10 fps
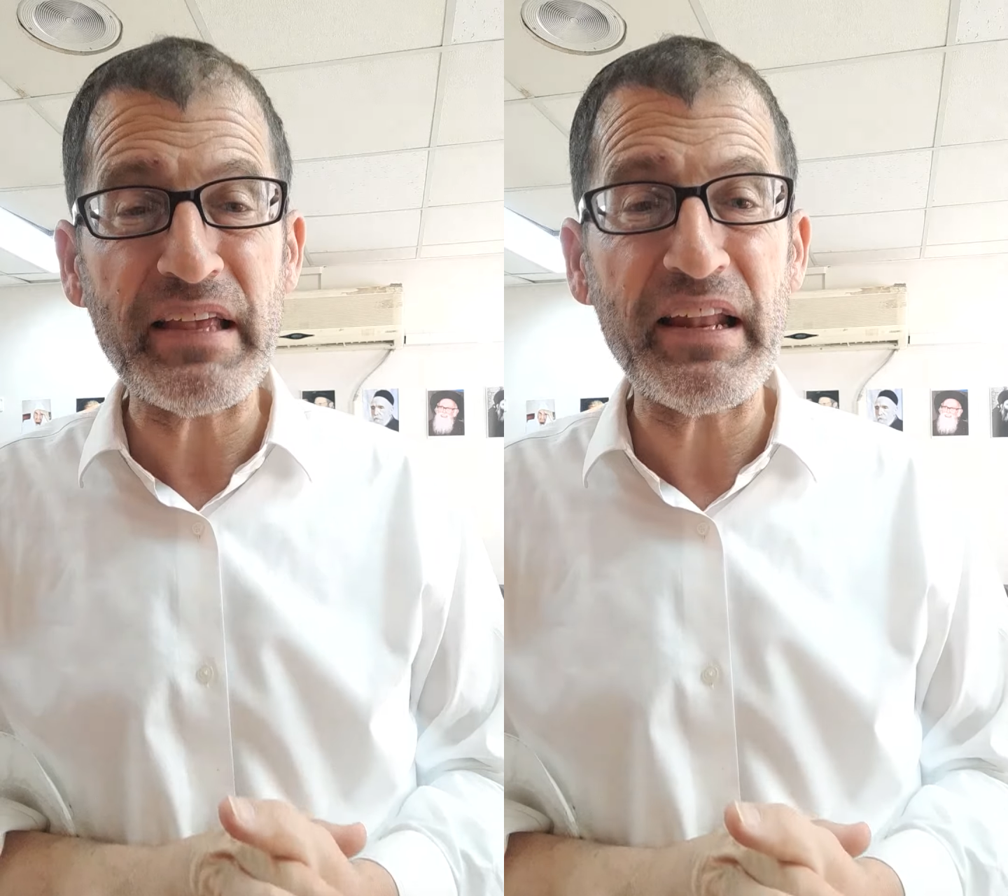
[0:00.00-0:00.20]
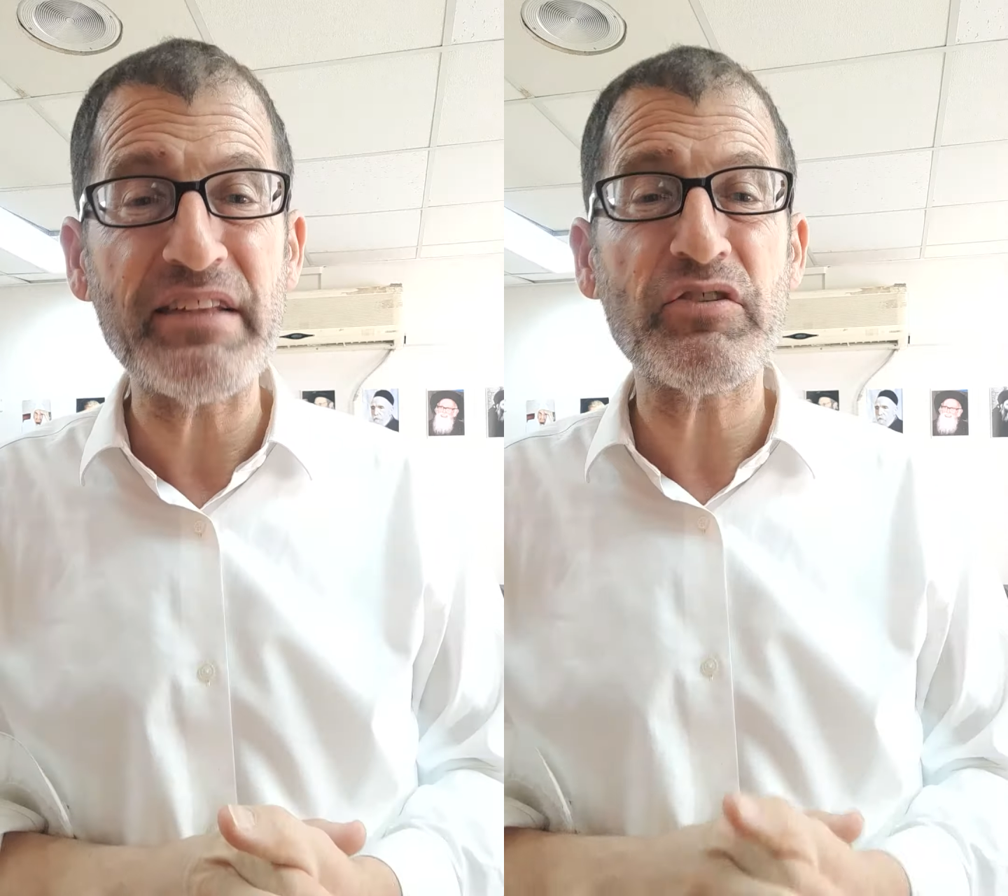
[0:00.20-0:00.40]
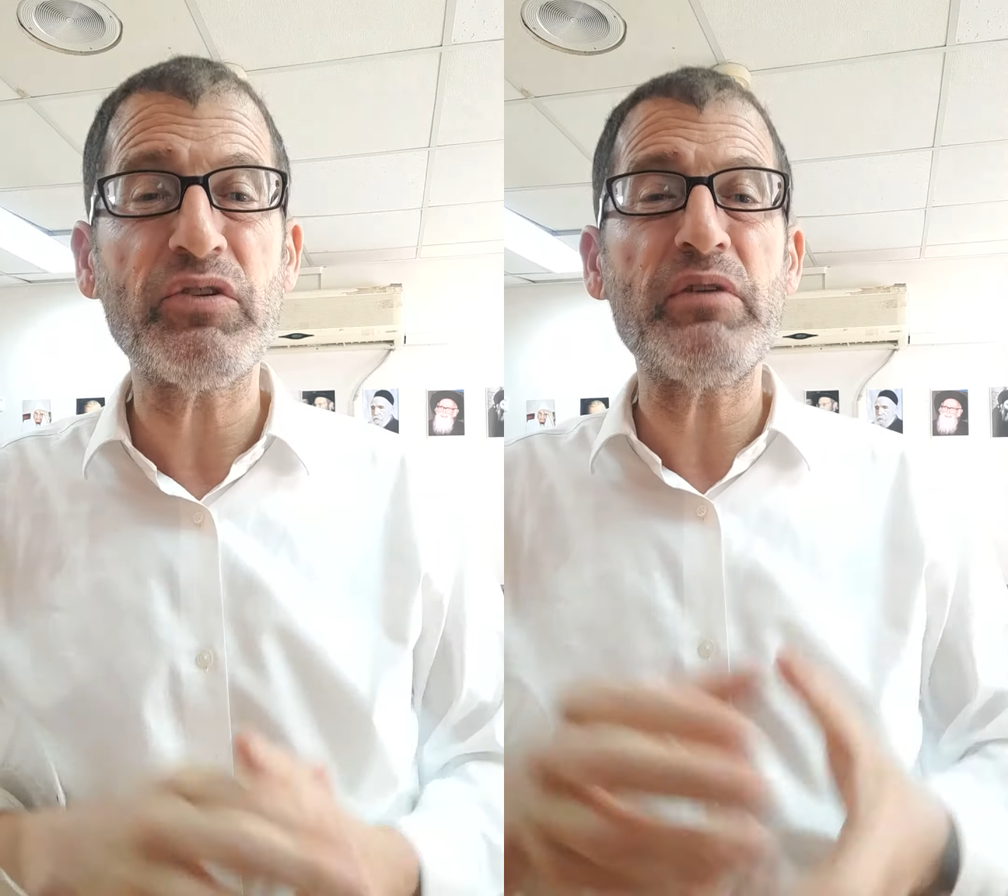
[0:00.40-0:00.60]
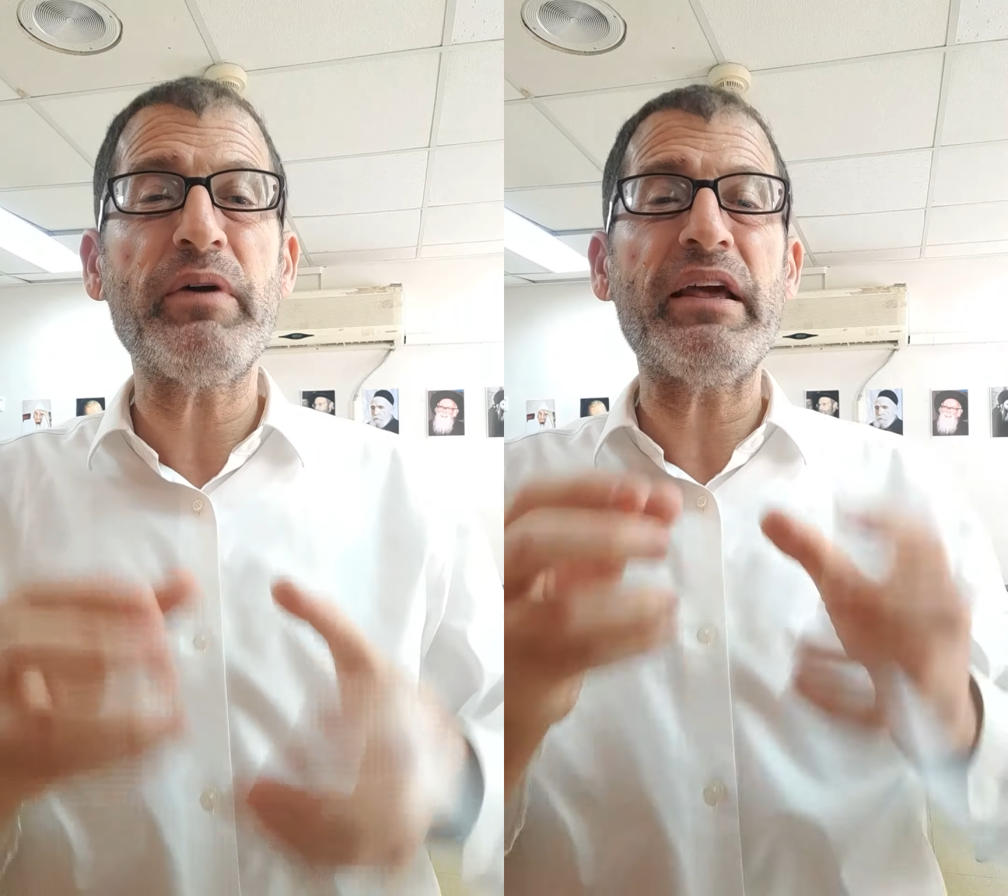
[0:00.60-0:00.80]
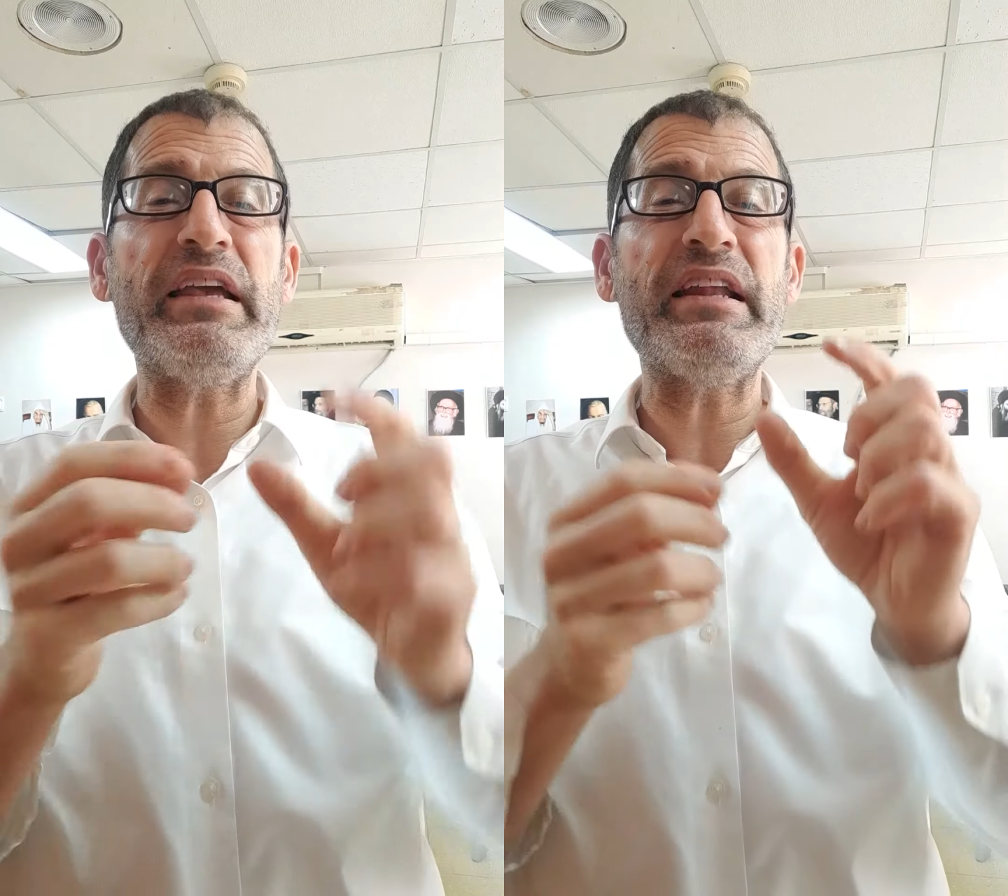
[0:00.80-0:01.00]
that it's only
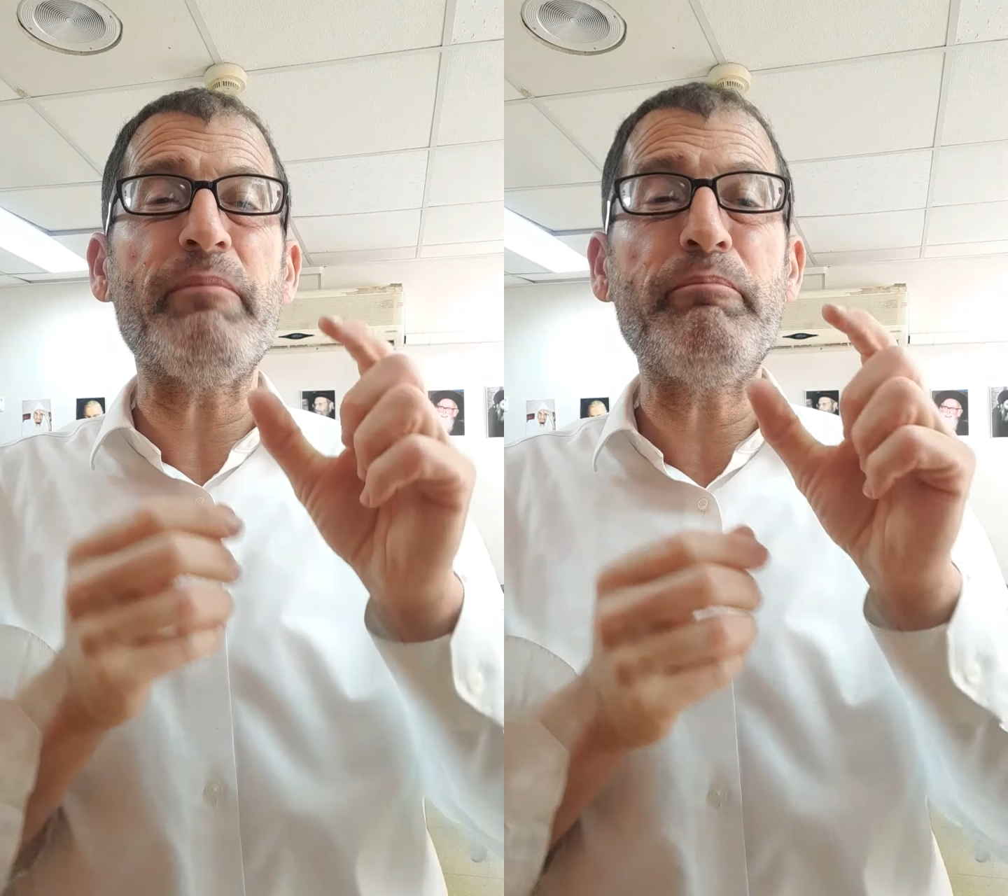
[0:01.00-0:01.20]
when I eat a